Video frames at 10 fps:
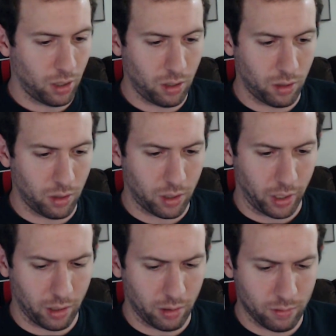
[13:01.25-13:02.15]
Oh,
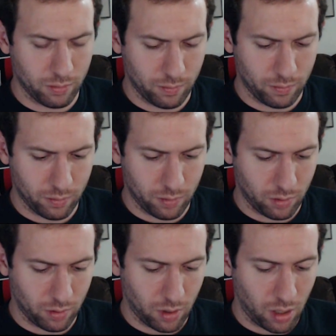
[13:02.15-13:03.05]
okay.
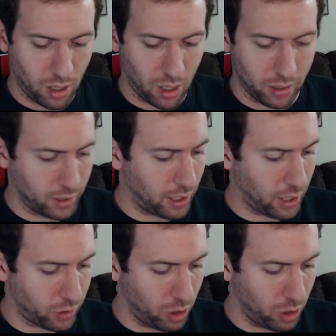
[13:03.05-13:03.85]
Uh, discount